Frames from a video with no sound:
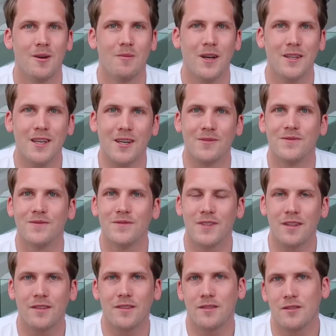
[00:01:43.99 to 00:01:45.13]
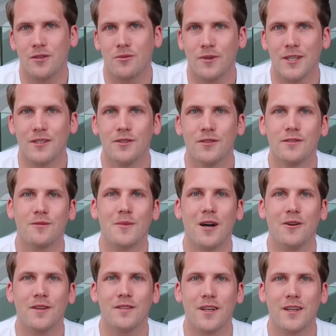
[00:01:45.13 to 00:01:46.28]
But yeah, that's the great news from
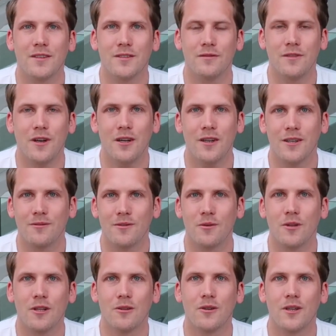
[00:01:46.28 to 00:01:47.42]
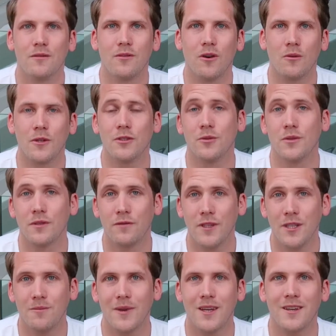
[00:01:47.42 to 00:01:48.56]
our side so far, and we're really looking forward to your
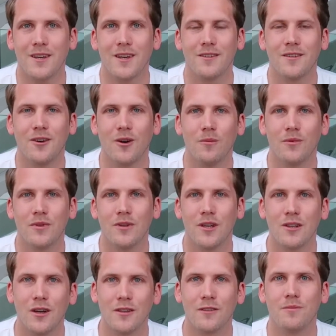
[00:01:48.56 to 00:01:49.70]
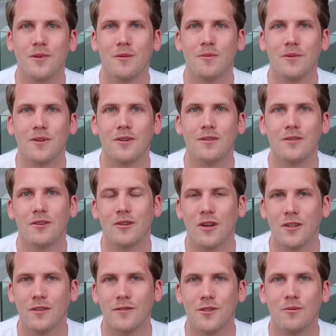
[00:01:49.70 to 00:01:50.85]
feedback and hope a lot of people, a lot
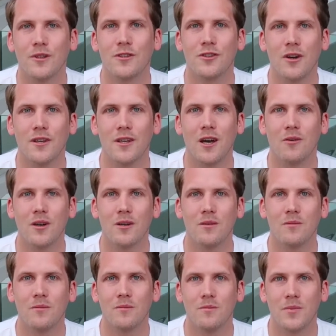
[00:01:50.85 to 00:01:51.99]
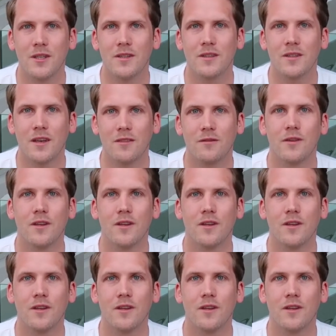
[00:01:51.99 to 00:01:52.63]
of you will join our beta test